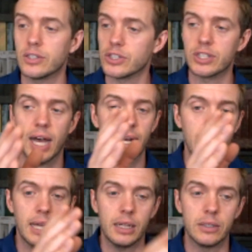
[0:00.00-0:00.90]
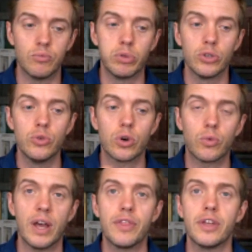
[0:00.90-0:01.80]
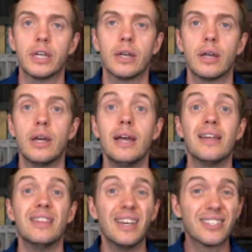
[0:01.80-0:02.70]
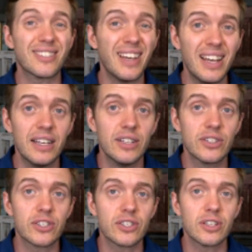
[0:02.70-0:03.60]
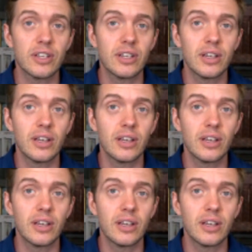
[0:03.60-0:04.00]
This is not a blue or red thing. This is